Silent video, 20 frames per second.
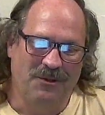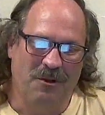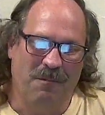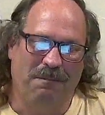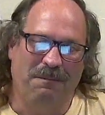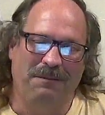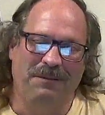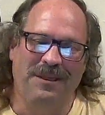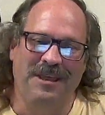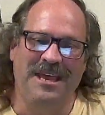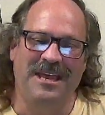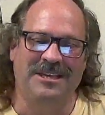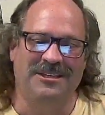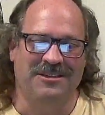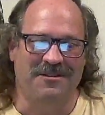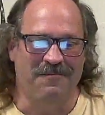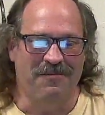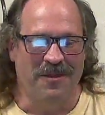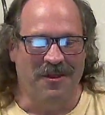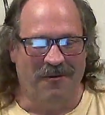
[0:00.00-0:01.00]
So
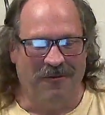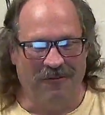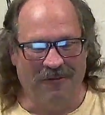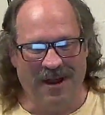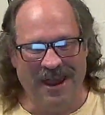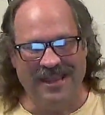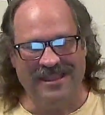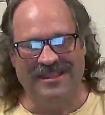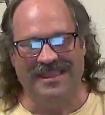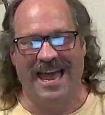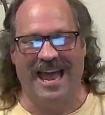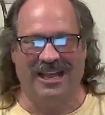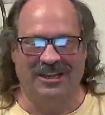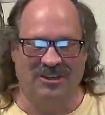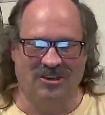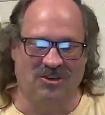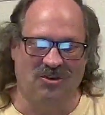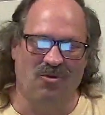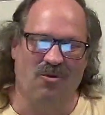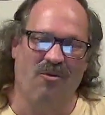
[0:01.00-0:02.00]
please write
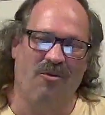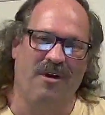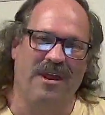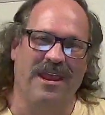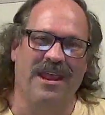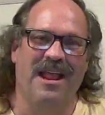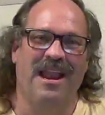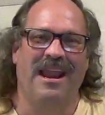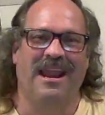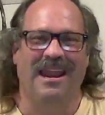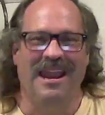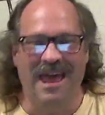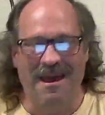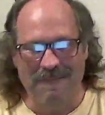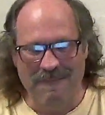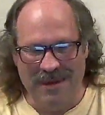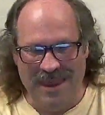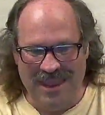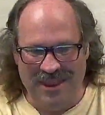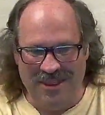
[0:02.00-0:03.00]
that story.
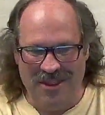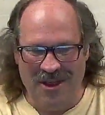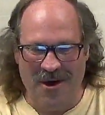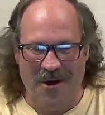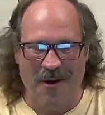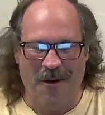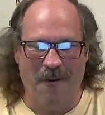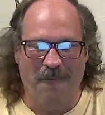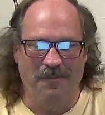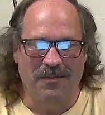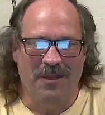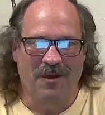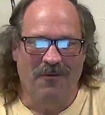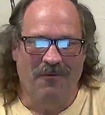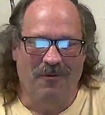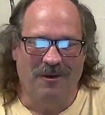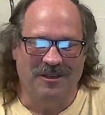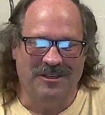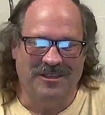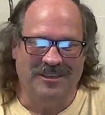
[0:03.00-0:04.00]
Let me know
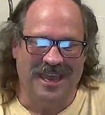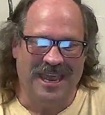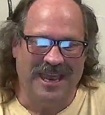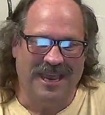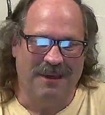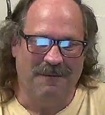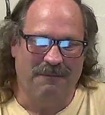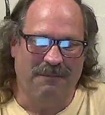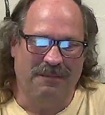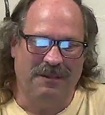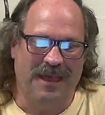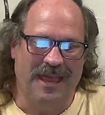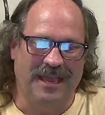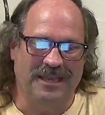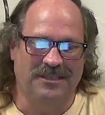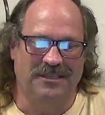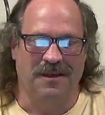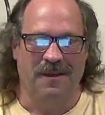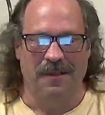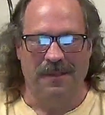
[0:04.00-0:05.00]
what's taken
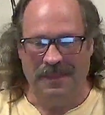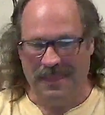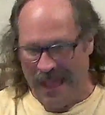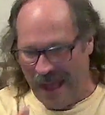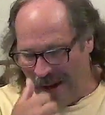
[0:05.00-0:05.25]
place.